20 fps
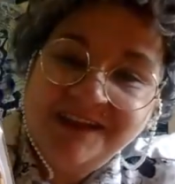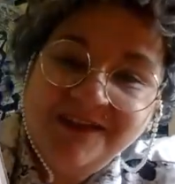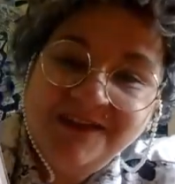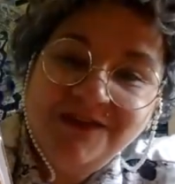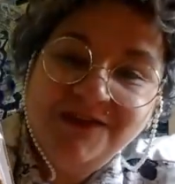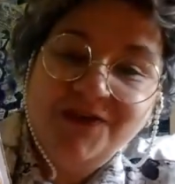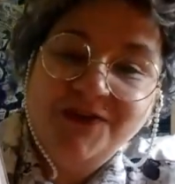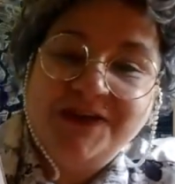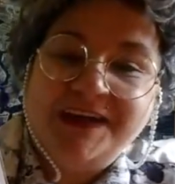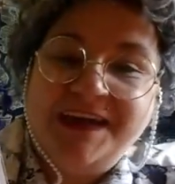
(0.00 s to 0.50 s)

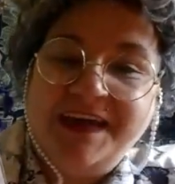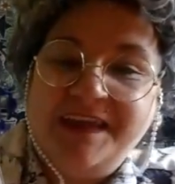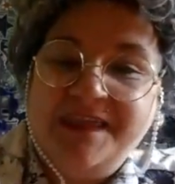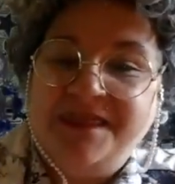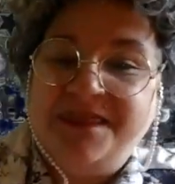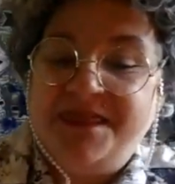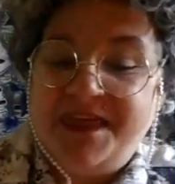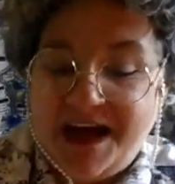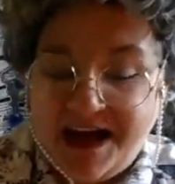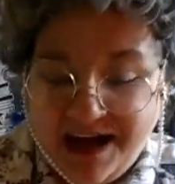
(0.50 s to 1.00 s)
Look
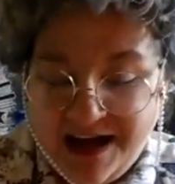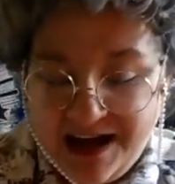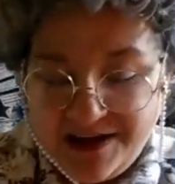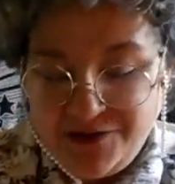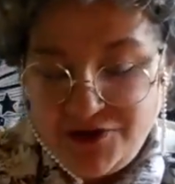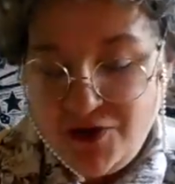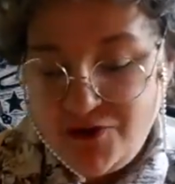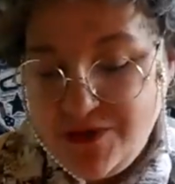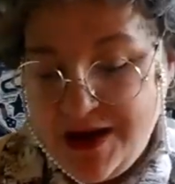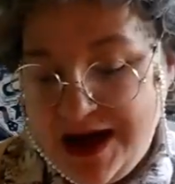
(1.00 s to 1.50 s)
at that.
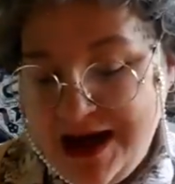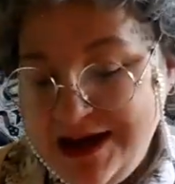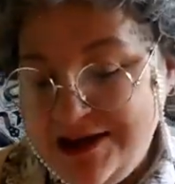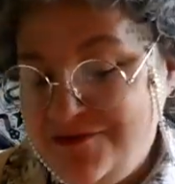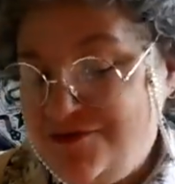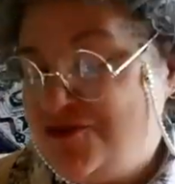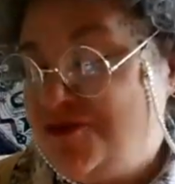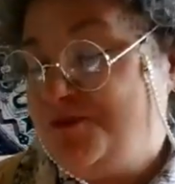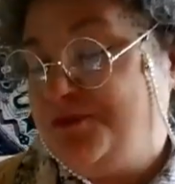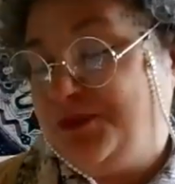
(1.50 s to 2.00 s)
Now, I
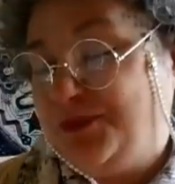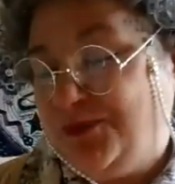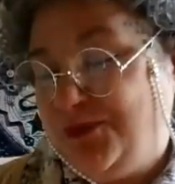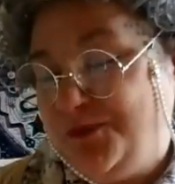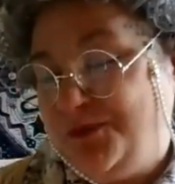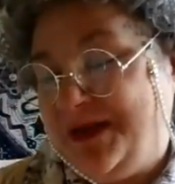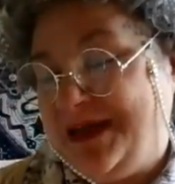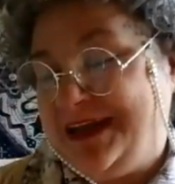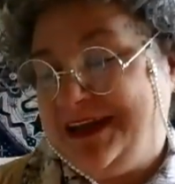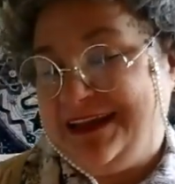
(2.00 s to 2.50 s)
know
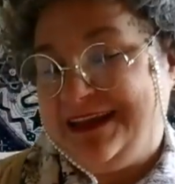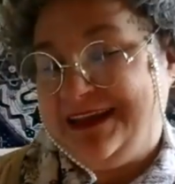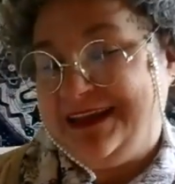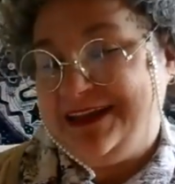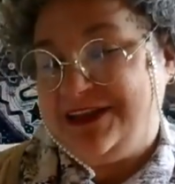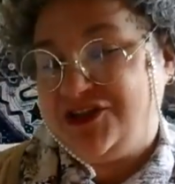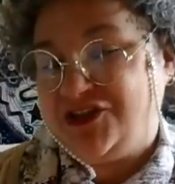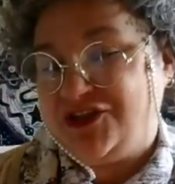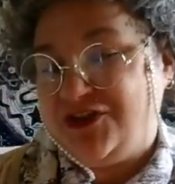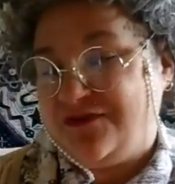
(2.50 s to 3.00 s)
Blueberry
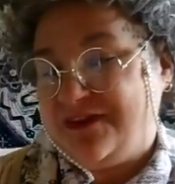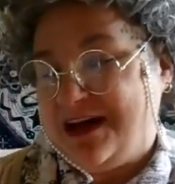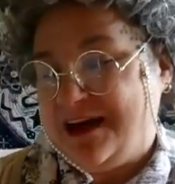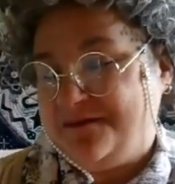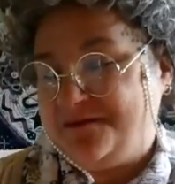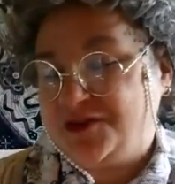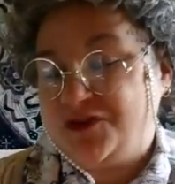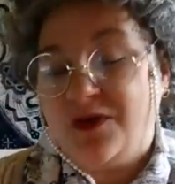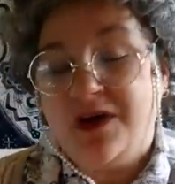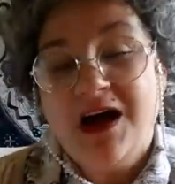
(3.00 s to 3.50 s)
likes
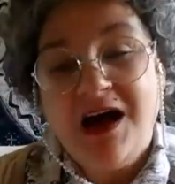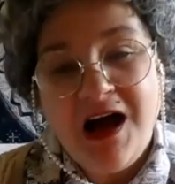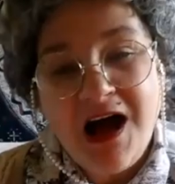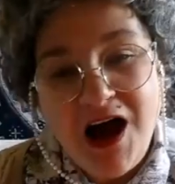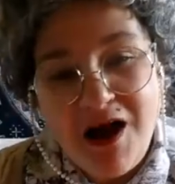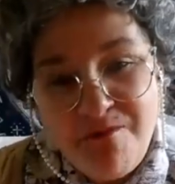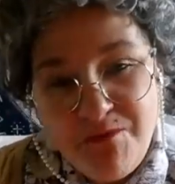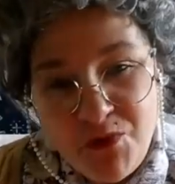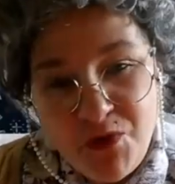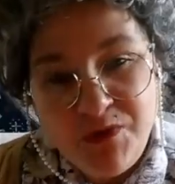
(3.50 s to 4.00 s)
giraffes, so
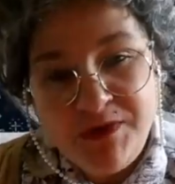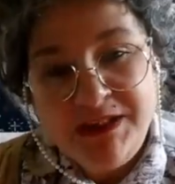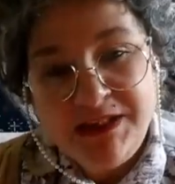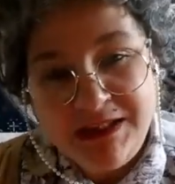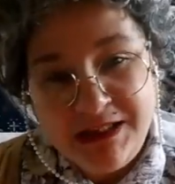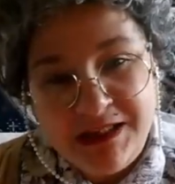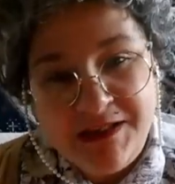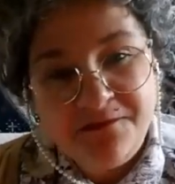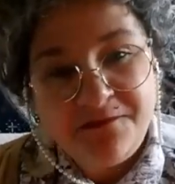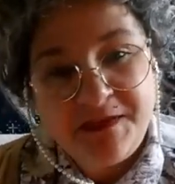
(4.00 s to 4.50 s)
I'm going to
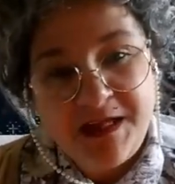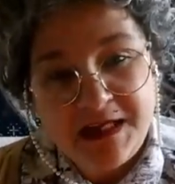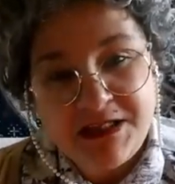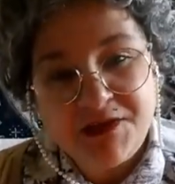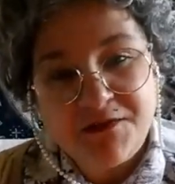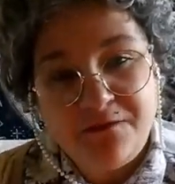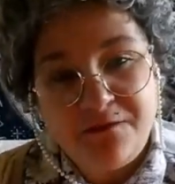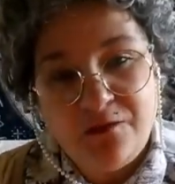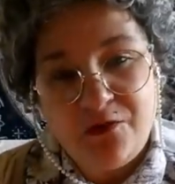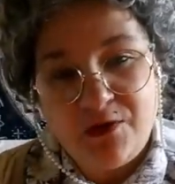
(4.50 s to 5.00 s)
leave this
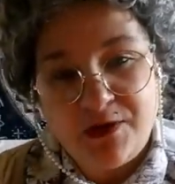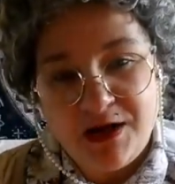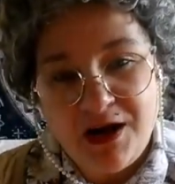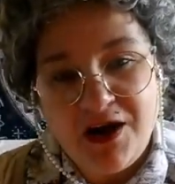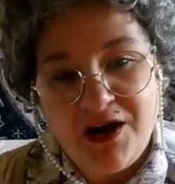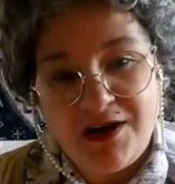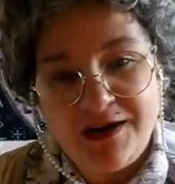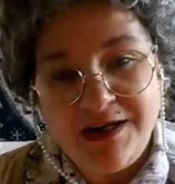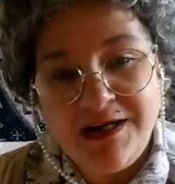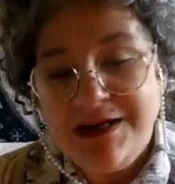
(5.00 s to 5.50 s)
for
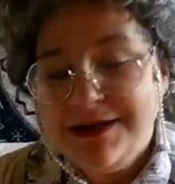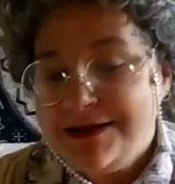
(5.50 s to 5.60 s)
her.